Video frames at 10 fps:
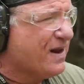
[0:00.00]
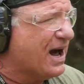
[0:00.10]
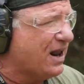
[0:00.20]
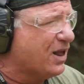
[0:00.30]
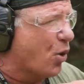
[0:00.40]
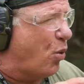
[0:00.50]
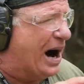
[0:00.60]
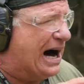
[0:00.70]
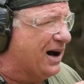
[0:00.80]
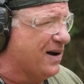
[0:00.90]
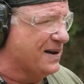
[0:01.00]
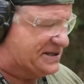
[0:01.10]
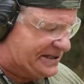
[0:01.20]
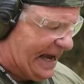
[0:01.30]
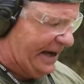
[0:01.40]
Got a little wild on the
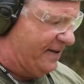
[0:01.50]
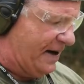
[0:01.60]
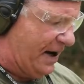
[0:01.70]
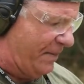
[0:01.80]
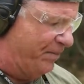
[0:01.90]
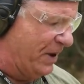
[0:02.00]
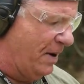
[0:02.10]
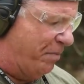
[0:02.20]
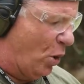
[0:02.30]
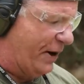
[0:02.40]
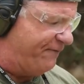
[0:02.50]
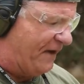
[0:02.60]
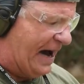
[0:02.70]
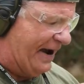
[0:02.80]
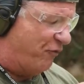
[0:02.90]
sight there.
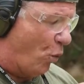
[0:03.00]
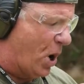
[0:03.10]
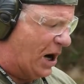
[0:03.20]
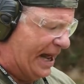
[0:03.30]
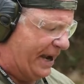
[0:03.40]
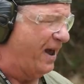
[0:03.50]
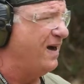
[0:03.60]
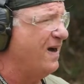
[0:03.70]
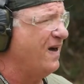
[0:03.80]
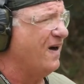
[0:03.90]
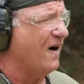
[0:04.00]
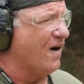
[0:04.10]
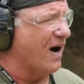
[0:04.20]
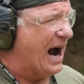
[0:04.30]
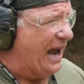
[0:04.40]
0.51.
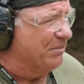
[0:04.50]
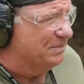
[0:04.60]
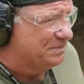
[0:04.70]
All right.